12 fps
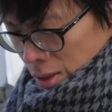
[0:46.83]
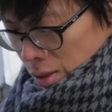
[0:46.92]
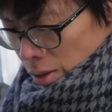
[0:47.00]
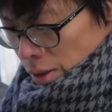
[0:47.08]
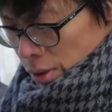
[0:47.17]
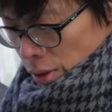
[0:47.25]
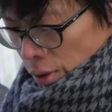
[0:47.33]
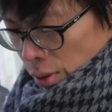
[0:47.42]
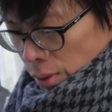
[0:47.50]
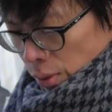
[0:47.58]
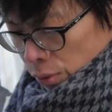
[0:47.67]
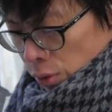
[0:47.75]
like a
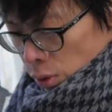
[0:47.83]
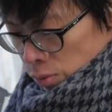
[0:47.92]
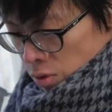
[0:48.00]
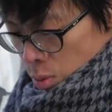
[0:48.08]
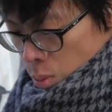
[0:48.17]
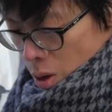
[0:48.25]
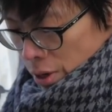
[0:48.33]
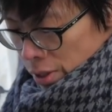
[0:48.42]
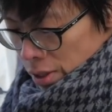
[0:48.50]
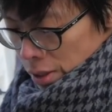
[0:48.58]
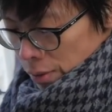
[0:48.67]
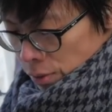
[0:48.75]
film
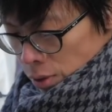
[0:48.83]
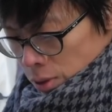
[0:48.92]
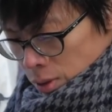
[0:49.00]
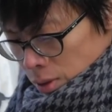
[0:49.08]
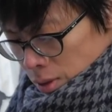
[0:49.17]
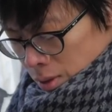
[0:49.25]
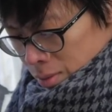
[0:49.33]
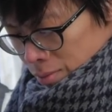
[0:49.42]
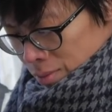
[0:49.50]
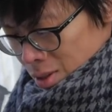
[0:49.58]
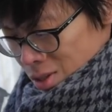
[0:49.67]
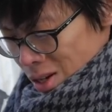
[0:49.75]
rewind lever, is